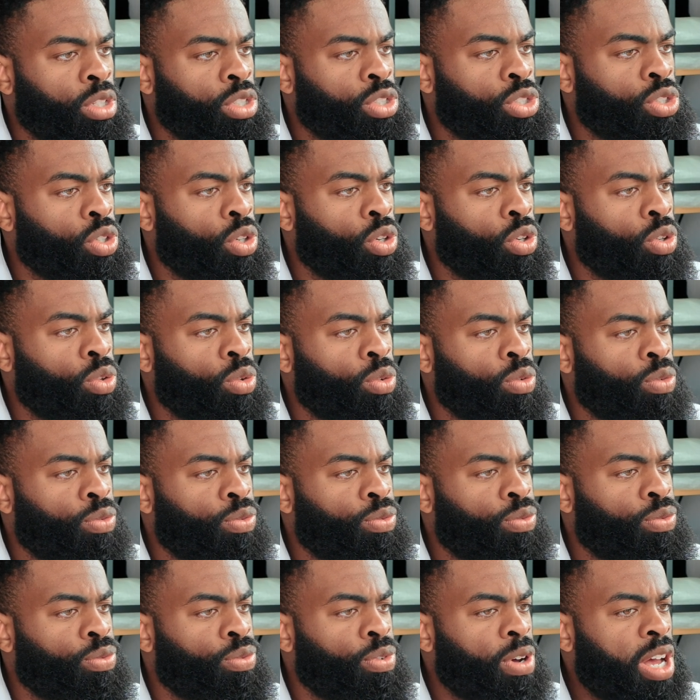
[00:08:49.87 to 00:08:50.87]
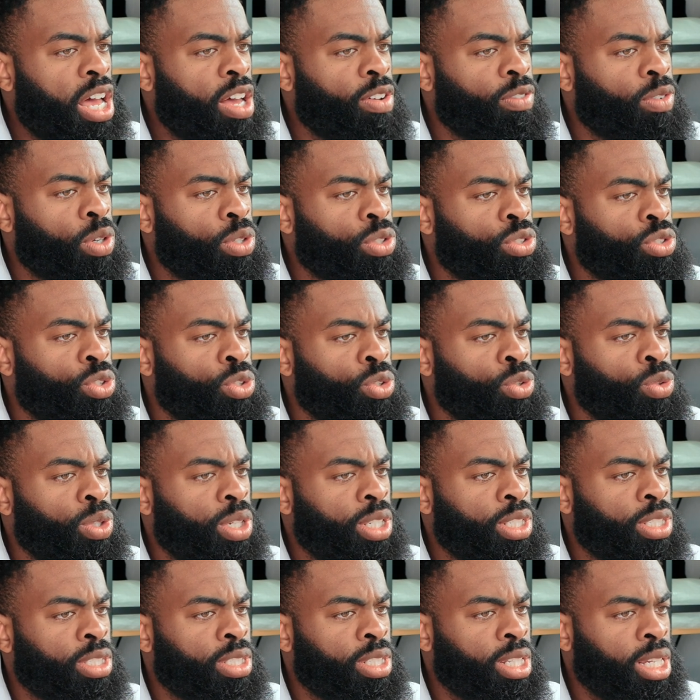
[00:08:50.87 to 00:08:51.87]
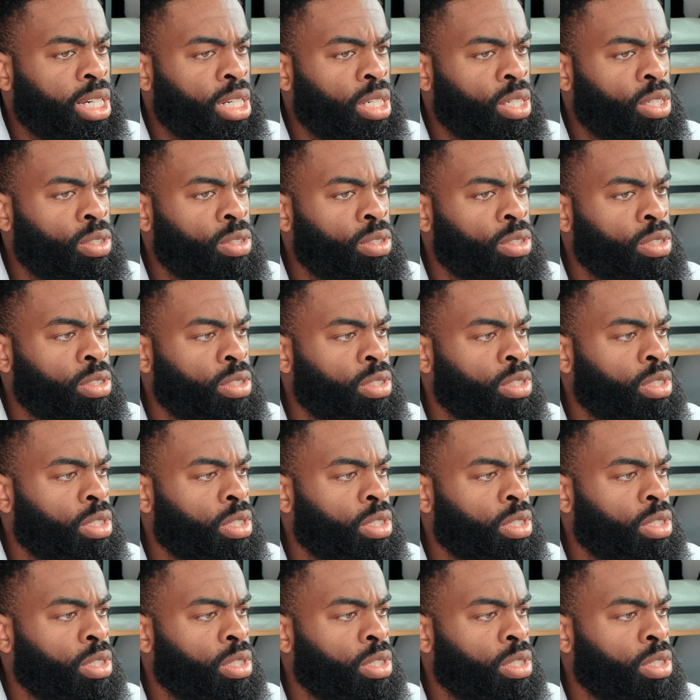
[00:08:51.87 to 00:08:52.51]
So 502 Estelle.